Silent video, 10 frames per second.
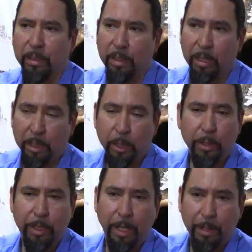and a good
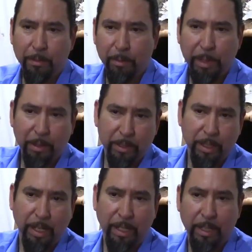day, we'll be
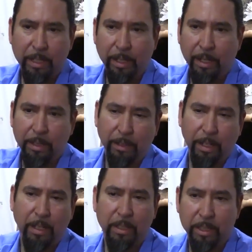outside and on the
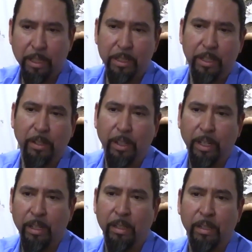lawn. It's a nice area.